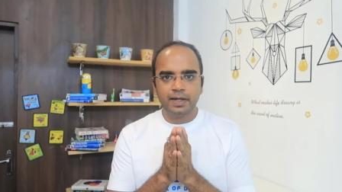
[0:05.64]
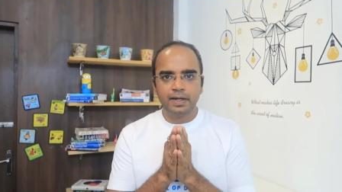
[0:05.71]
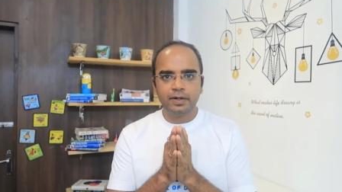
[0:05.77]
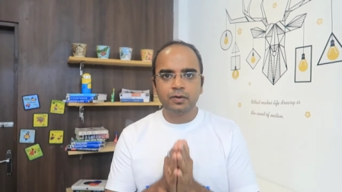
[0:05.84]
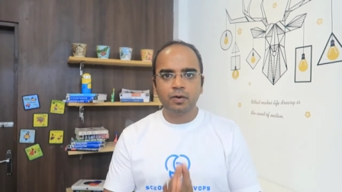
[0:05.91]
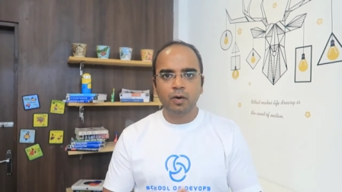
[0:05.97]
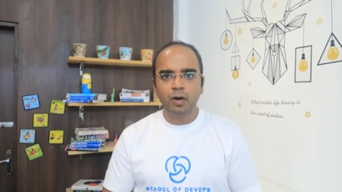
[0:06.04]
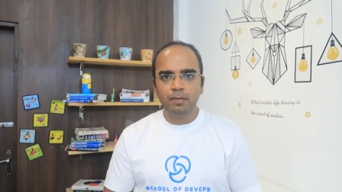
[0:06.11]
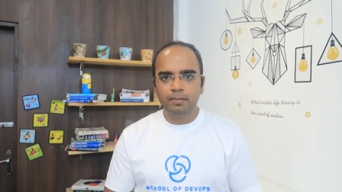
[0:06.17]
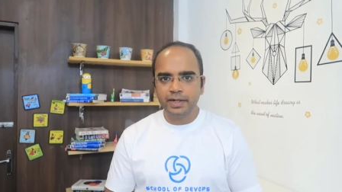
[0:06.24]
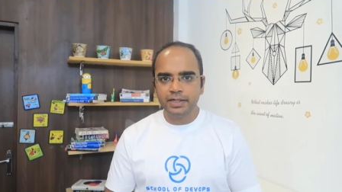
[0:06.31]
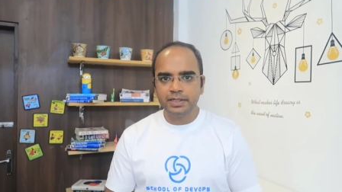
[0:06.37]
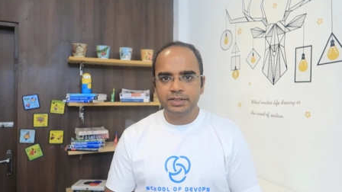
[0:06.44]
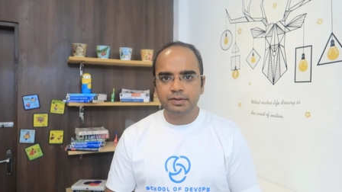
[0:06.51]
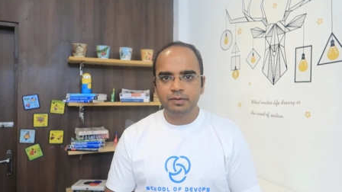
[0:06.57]

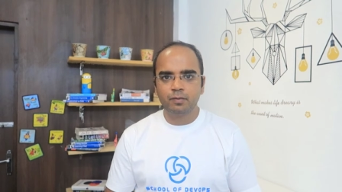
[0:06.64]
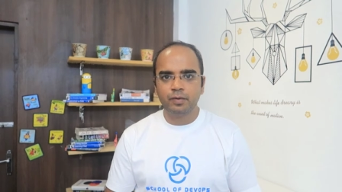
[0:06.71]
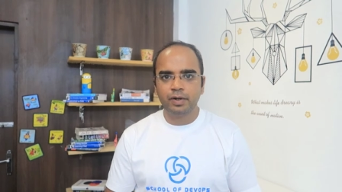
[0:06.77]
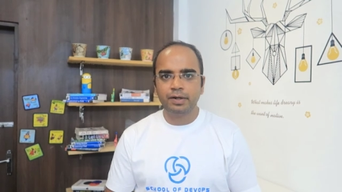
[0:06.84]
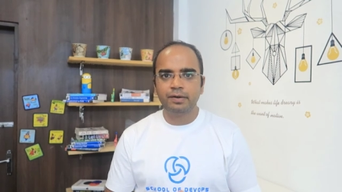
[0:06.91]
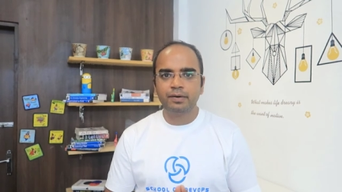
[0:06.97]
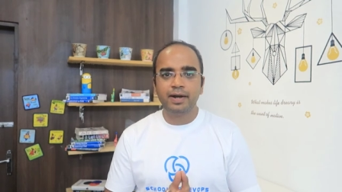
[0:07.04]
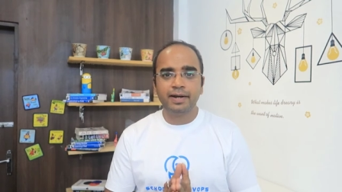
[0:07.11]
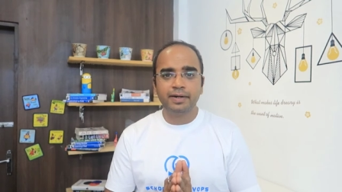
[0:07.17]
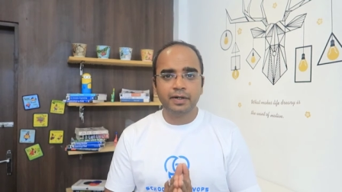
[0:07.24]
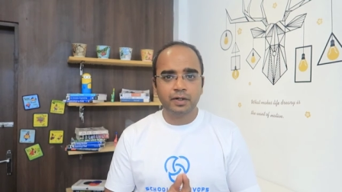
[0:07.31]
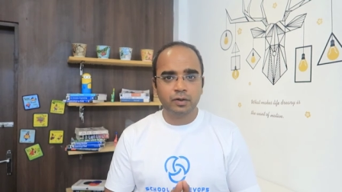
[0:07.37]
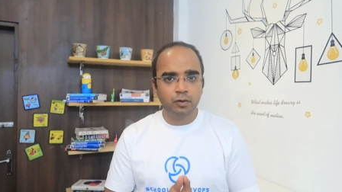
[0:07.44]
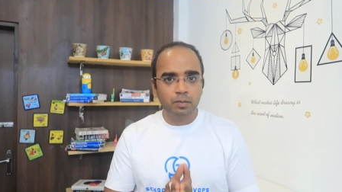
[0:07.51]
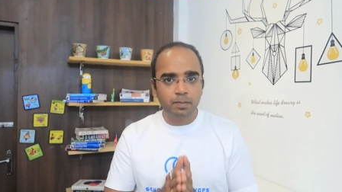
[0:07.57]
enrollments were
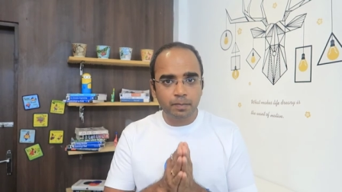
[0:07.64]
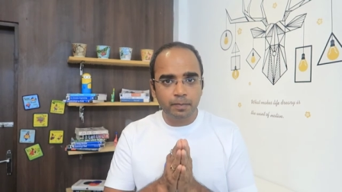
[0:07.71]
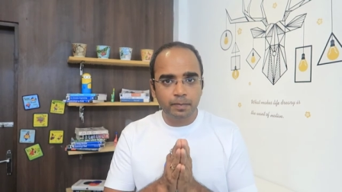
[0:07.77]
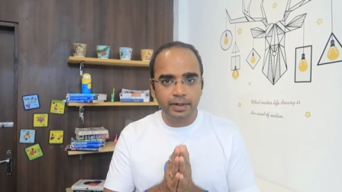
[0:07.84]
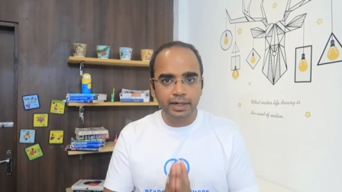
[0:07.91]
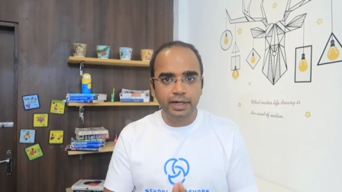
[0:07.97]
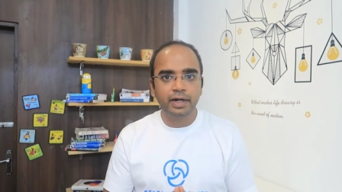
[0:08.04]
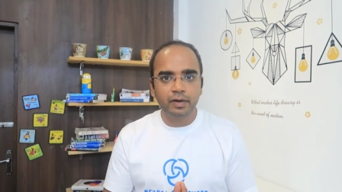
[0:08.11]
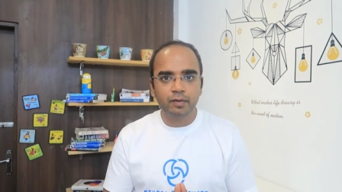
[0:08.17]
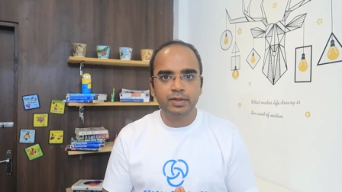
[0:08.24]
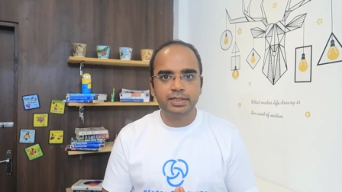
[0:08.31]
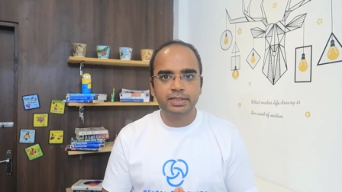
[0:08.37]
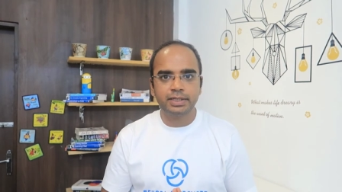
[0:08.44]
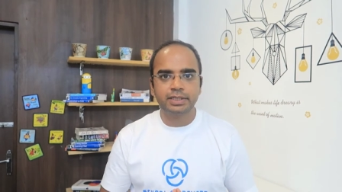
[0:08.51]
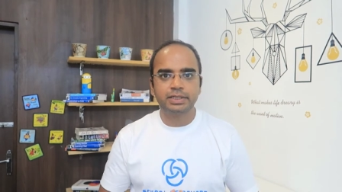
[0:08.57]
related to
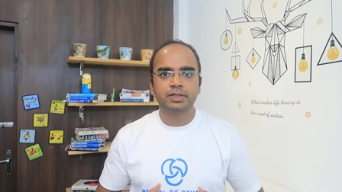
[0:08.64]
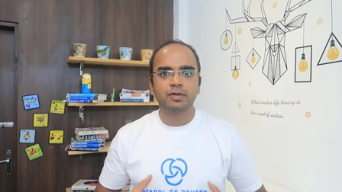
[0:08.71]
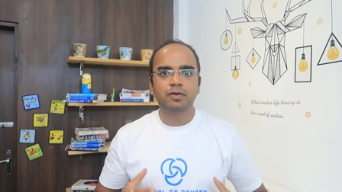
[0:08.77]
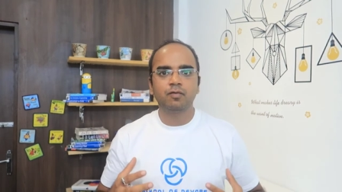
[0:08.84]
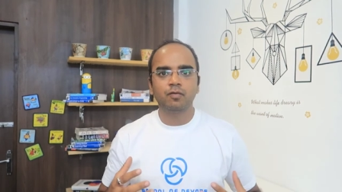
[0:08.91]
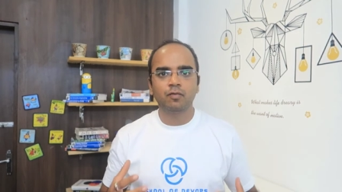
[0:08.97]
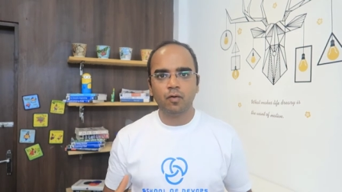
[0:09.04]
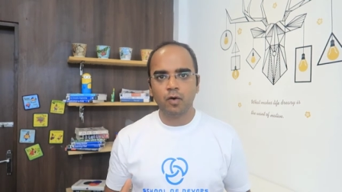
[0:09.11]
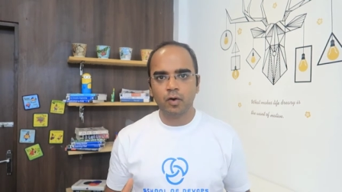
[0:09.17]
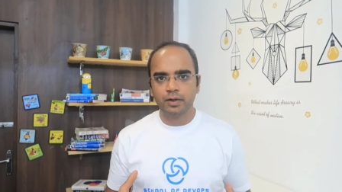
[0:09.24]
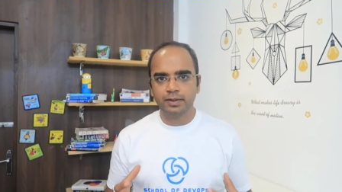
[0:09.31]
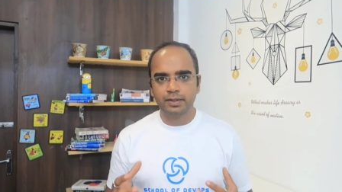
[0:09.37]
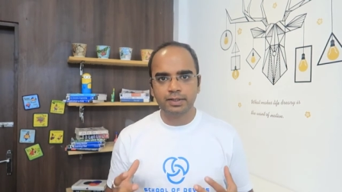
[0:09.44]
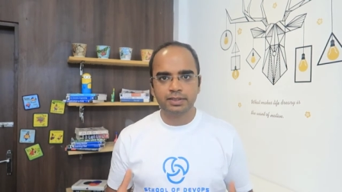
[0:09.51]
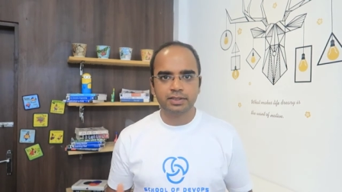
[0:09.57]
prerequisites
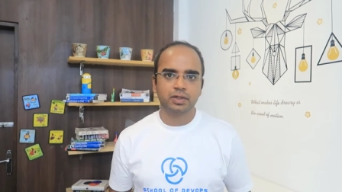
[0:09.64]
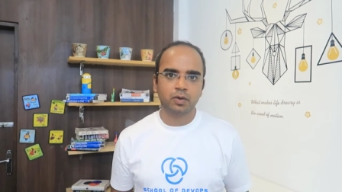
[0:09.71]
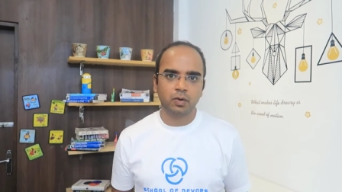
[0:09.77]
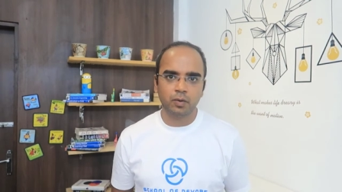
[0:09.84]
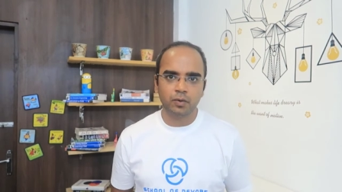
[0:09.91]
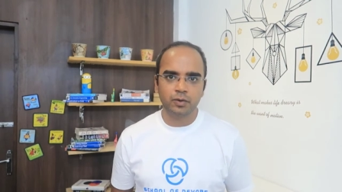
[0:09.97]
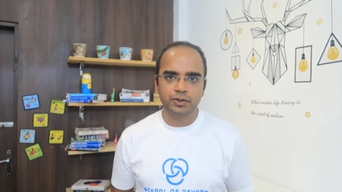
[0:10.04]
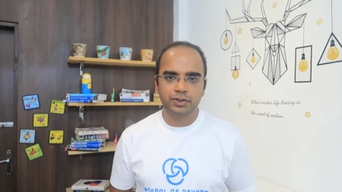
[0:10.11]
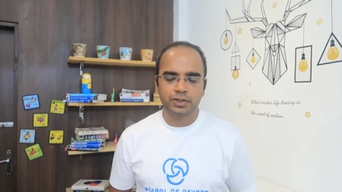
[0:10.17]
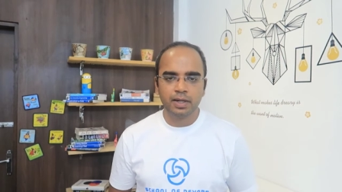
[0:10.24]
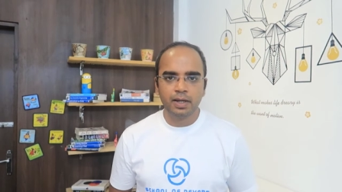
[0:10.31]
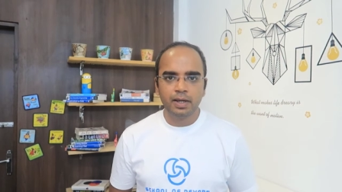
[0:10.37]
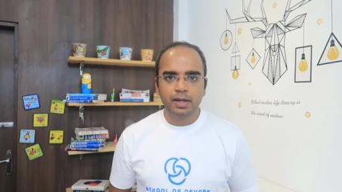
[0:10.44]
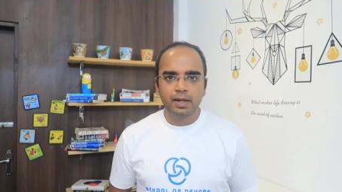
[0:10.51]
for this course.